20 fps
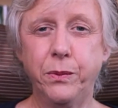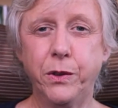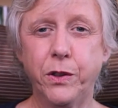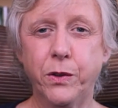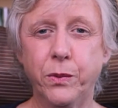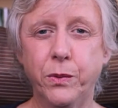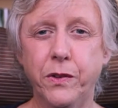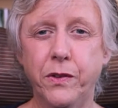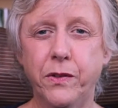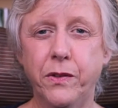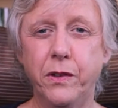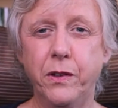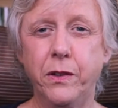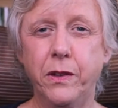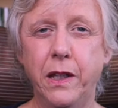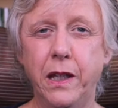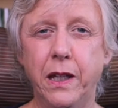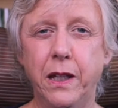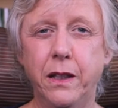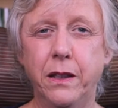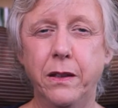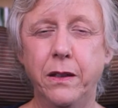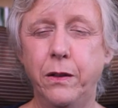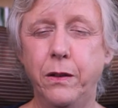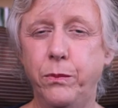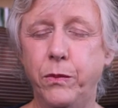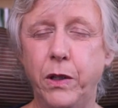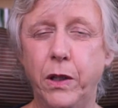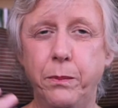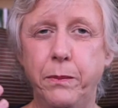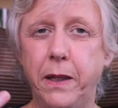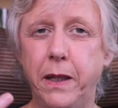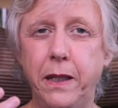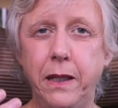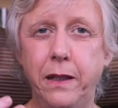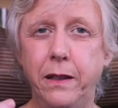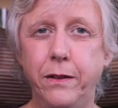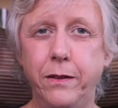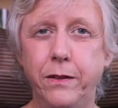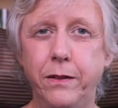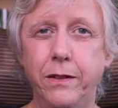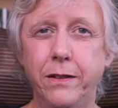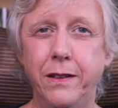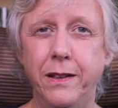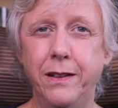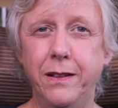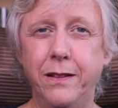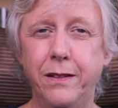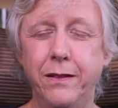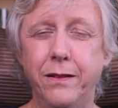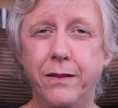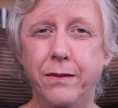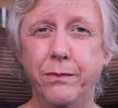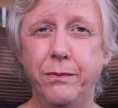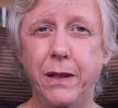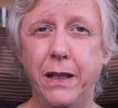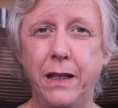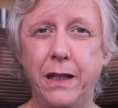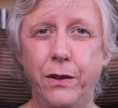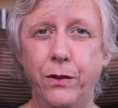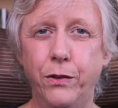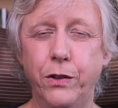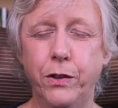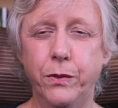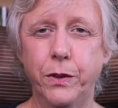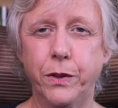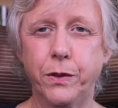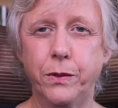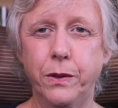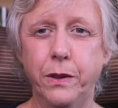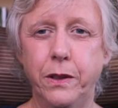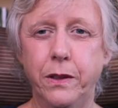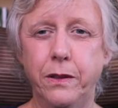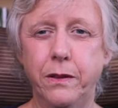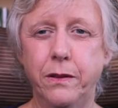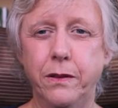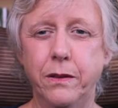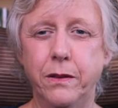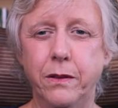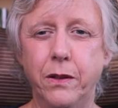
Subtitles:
which was near the end, he'd done many years of retreat.